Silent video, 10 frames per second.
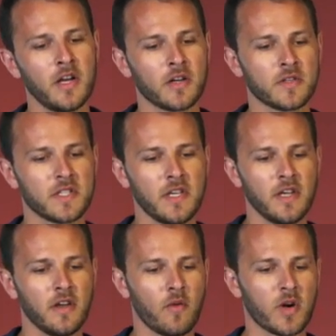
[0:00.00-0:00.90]
to
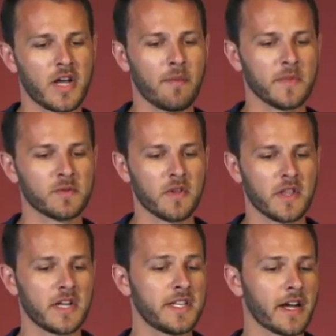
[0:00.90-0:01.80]
see what happens with the
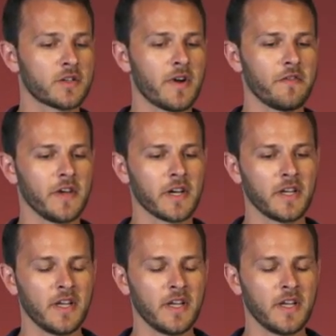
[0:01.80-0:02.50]
attack traffic.